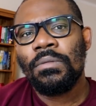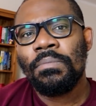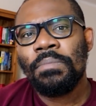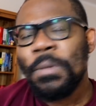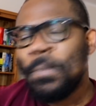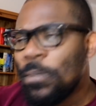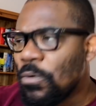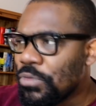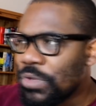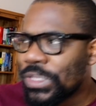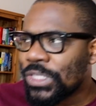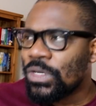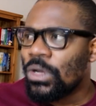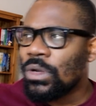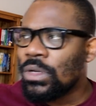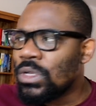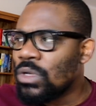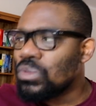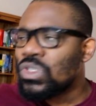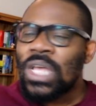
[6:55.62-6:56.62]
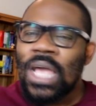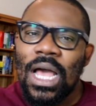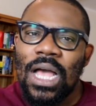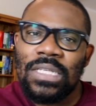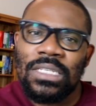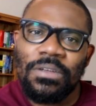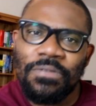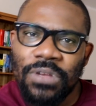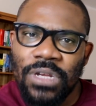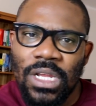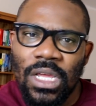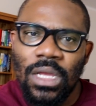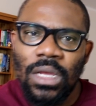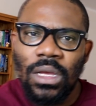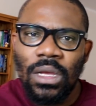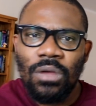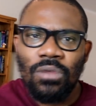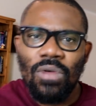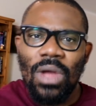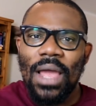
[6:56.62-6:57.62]
People return those cars every day,
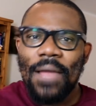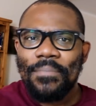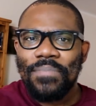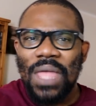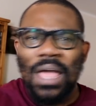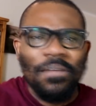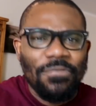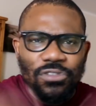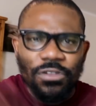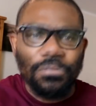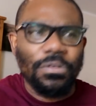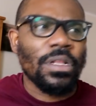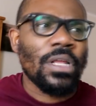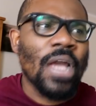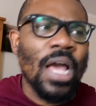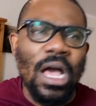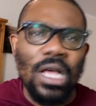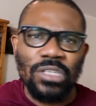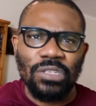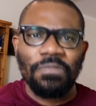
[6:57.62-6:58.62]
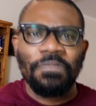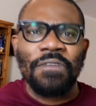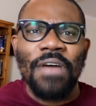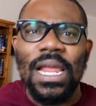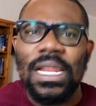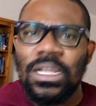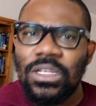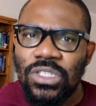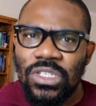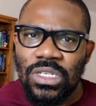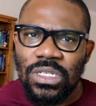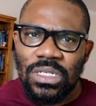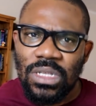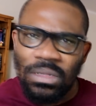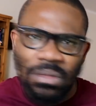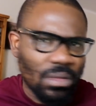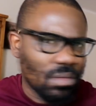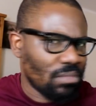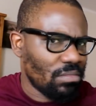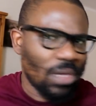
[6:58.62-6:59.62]
right? I've driven cars on finances
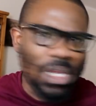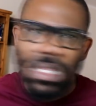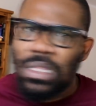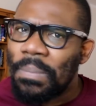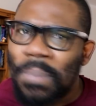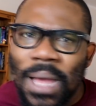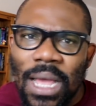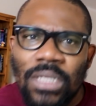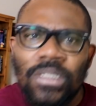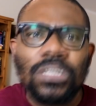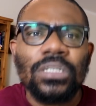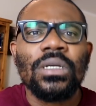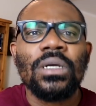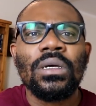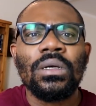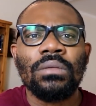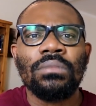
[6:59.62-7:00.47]
in the past.